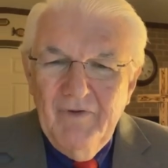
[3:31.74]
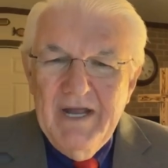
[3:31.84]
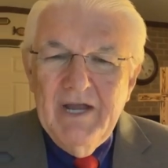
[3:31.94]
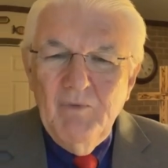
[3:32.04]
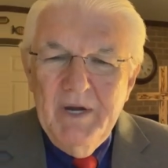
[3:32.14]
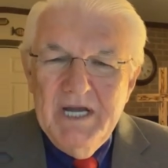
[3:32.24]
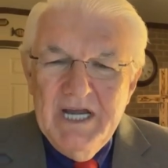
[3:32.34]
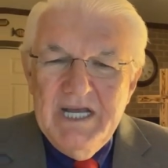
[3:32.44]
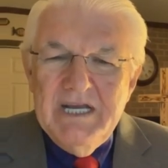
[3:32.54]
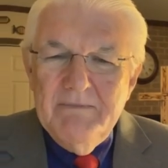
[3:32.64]
Friend, we
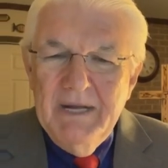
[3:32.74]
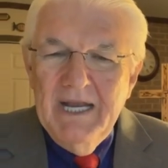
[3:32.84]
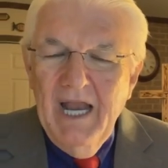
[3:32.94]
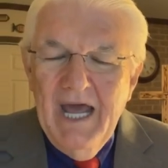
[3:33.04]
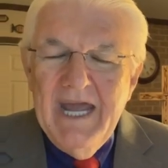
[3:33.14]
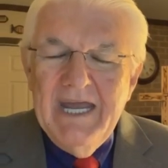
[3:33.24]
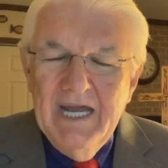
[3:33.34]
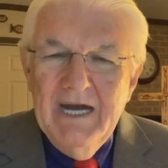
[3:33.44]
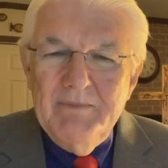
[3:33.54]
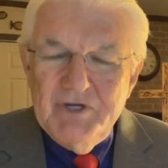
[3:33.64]
need to be
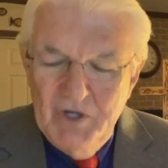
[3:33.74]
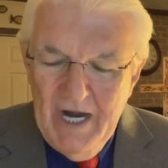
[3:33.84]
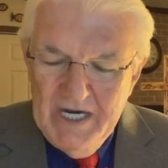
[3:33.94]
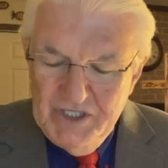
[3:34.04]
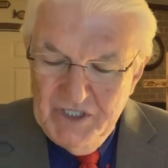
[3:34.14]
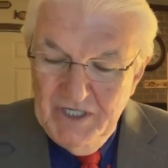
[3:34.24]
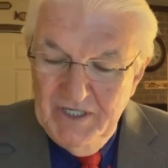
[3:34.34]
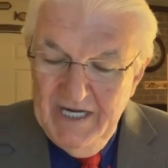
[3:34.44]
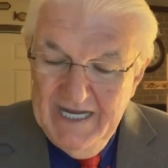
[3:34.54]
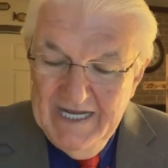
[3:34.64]
laying up
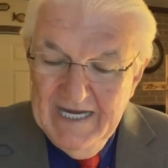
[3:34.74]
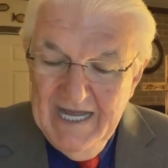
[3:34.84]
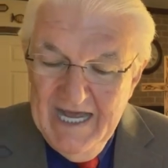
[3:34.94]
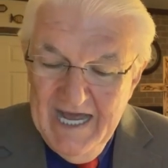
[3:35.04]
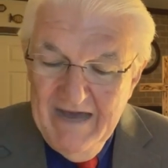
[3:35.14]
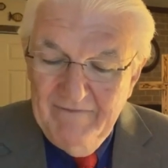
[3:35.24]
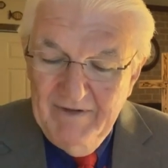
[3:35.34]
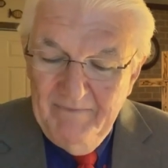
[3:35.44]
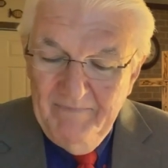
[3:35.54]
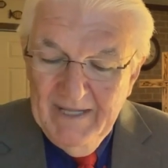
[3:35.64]
treasure in
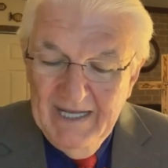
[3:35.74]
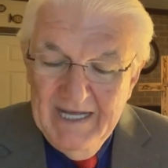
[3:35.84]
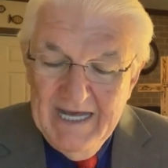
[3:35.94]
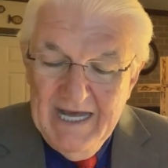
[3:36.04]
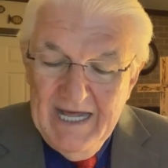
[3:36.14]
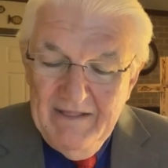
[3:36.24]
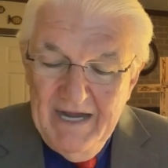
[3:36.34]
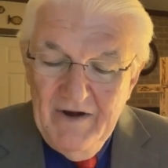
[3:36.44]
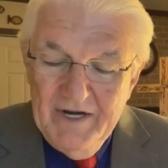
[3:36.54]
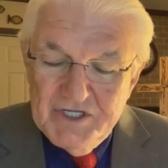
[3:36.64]
heaven.
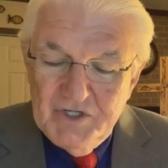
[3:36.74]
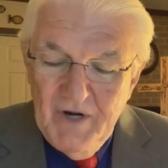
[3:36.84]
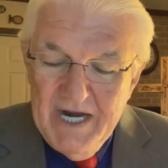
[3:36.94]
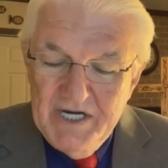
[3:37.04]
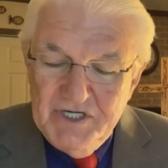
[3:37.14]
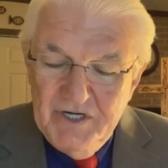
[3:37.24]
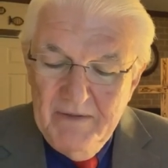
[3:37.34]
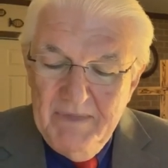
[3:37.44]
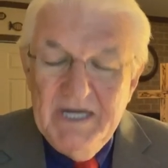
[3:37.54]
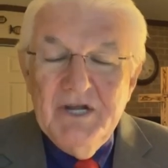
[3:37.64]
There is treasure
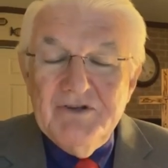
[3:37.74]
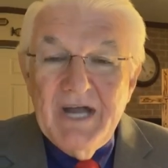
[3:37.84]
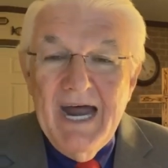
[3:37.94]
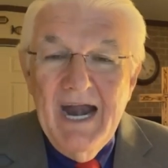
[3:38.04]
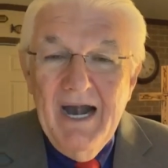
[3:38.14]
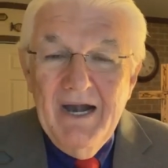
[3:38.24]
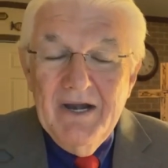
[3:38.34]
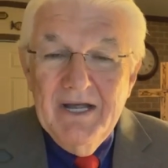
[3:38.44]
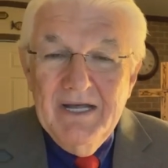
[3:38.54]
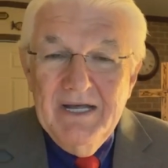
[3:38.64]
to be
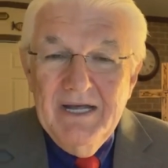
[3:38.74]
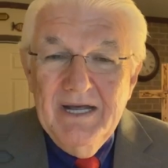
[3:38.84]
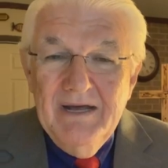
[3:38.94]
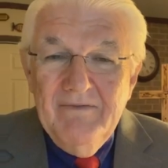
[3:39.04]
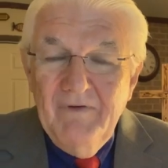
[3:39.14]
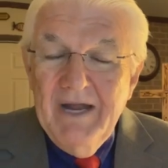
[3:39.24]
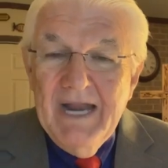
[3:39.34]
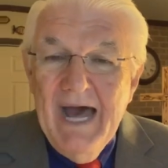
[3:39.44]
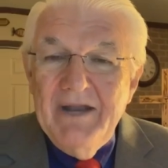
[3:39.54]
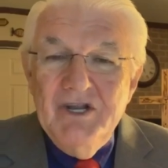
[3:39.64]
desired.
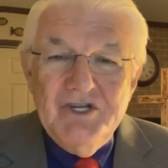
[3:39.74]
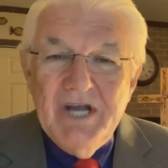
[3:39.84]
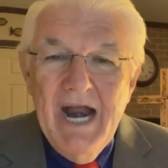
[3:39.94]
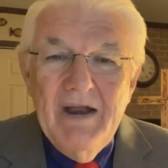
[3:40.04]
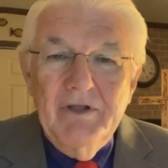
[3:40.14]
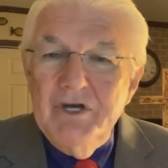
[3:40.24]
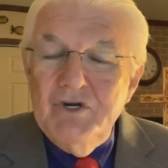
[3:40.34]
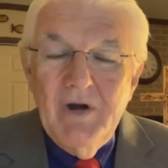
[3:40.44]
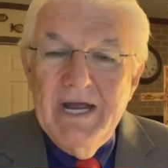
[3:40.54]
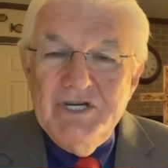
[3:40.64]
Friend, I desire the
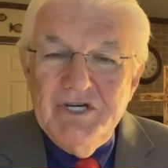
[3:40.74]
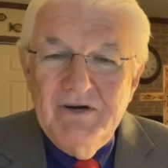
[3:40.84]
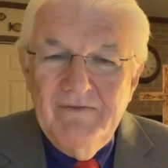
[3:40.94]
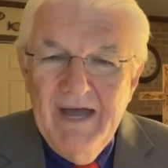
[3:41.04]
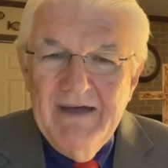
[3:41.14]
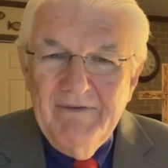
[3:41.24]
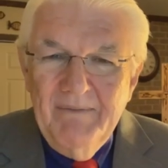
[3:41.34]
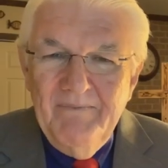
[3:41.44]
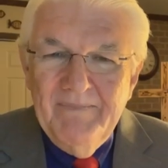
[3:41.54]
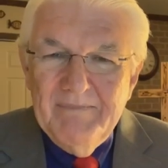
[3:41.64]
treasure of
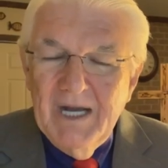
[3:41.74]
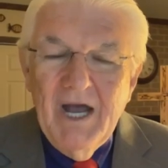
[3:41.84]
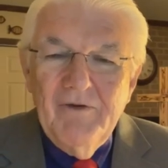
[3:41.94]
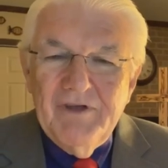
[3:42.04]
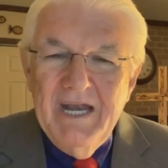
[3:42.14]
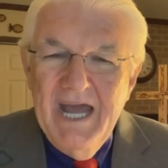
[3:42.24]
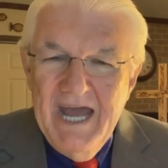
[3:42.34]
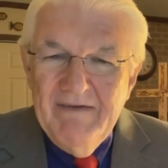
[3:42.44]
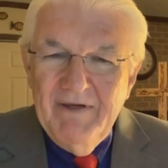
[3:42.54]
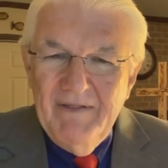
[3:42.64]
heaven because in
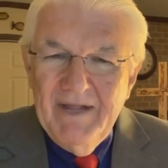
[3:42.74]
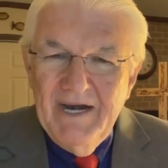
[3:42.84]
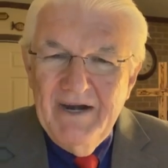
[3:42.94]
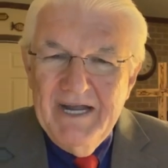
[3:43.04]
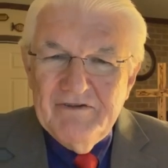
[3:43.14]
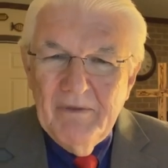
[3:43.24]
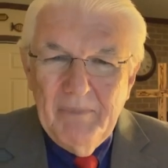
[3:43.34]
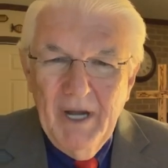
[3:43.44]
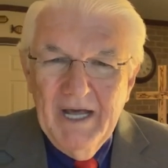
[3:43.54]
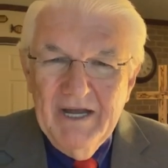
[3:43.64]
heaven there is a
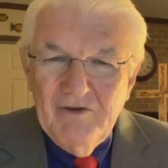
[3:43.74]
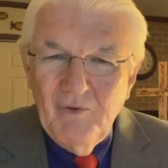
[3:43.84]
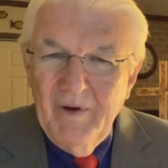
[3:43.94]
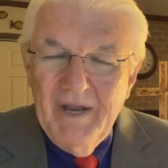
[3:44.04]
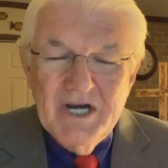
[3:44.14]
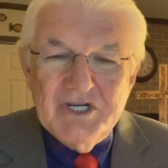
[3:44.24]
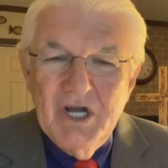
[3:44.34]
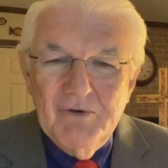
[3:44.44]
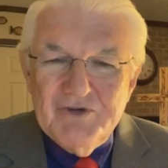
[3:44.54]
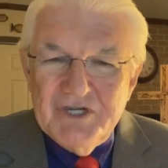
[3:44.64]
place where there's
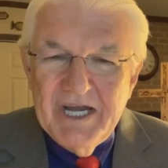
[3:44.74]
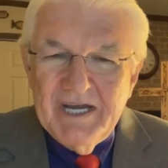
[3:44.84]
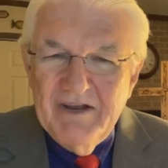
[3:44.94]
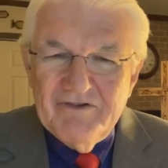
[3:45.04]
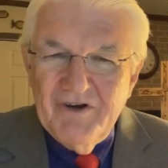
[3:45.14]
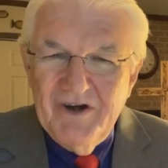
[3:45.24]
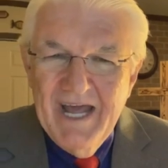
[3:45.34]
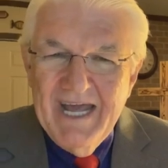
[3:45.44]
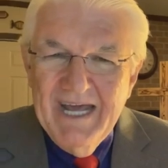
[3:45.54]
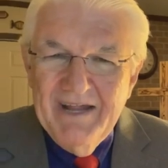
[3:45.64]
no sickness or
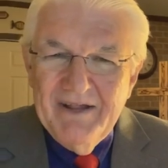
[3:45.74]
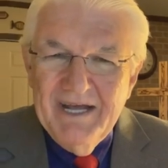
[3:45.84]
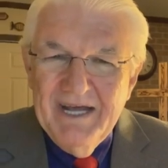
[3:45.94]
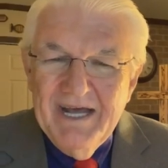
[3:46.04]
death,